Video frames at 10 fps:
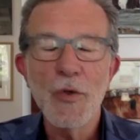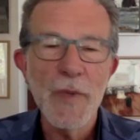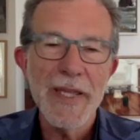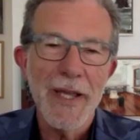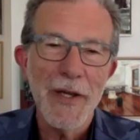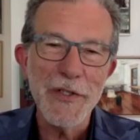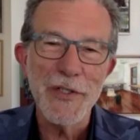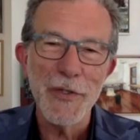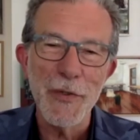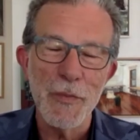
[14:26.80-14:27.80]
we go
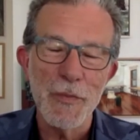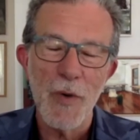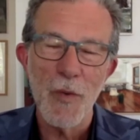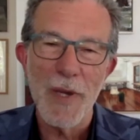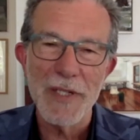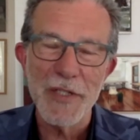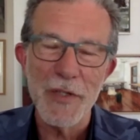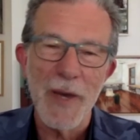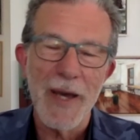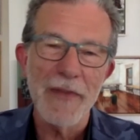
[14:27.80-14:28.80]
to 1 or
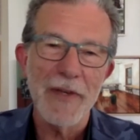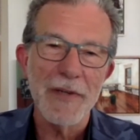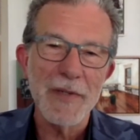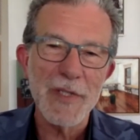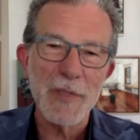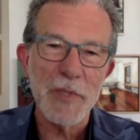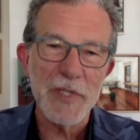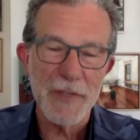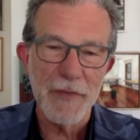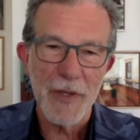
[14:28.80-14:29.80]
2 other
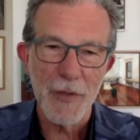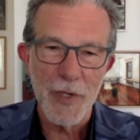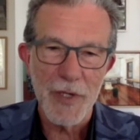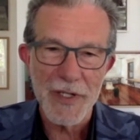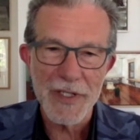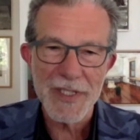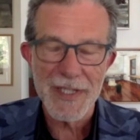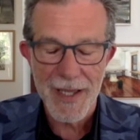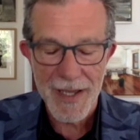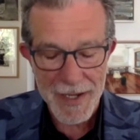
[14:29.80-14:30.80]
specific works
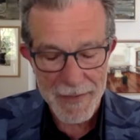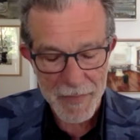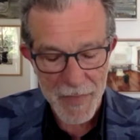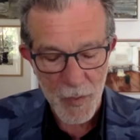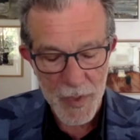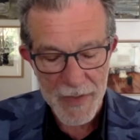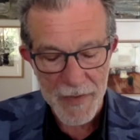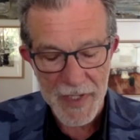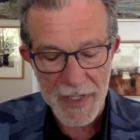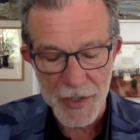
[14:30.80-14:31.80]
with
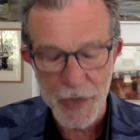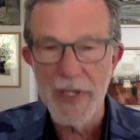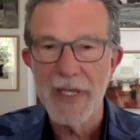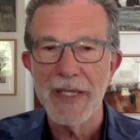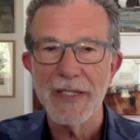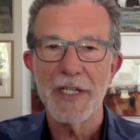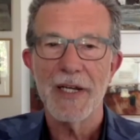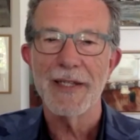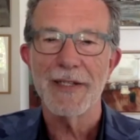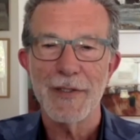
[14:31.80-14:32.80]
intriguing
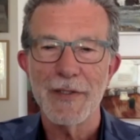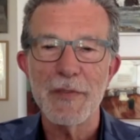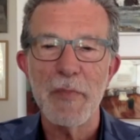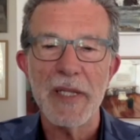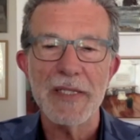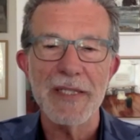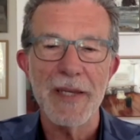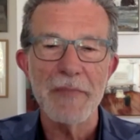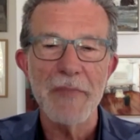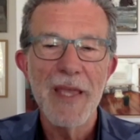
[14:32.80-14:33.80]
titles, but
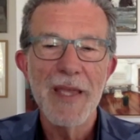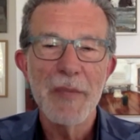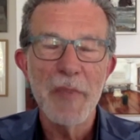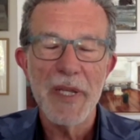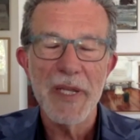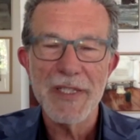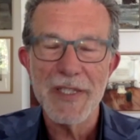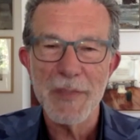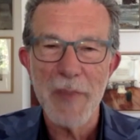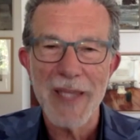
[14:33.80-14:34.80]
I
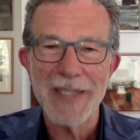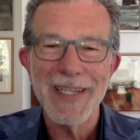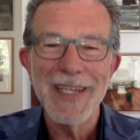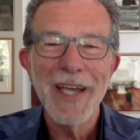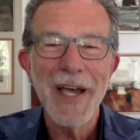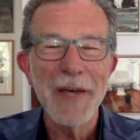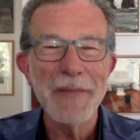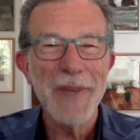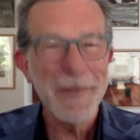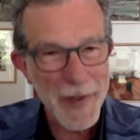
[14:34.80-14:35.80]
suspect
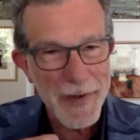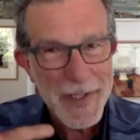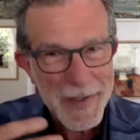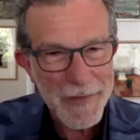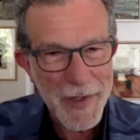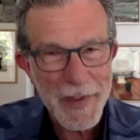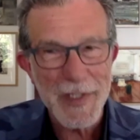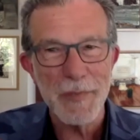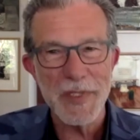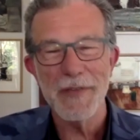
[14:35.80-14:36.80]
very, very
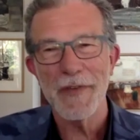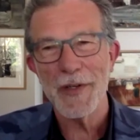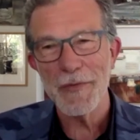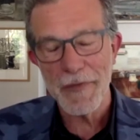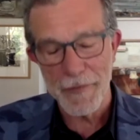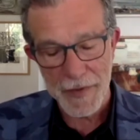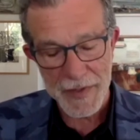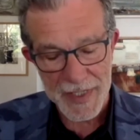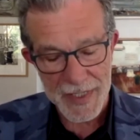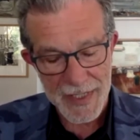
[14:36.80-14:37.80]
specific
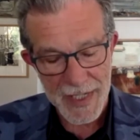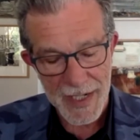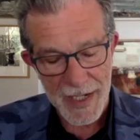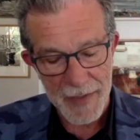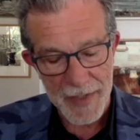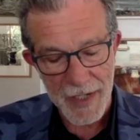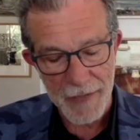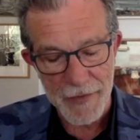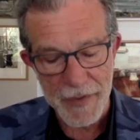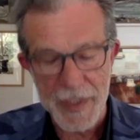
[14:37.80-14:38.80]
references. And I want to go
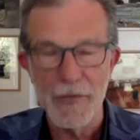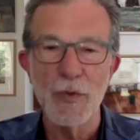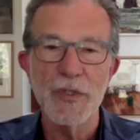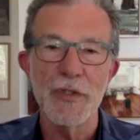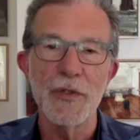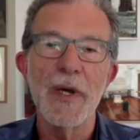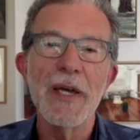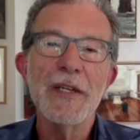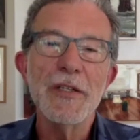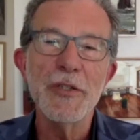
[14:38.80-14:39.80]
first of all to
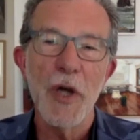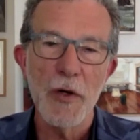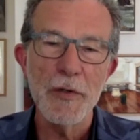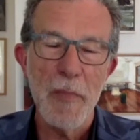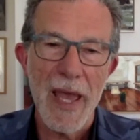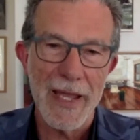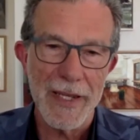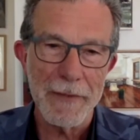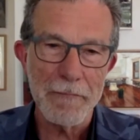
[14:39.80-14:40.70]
Dogman,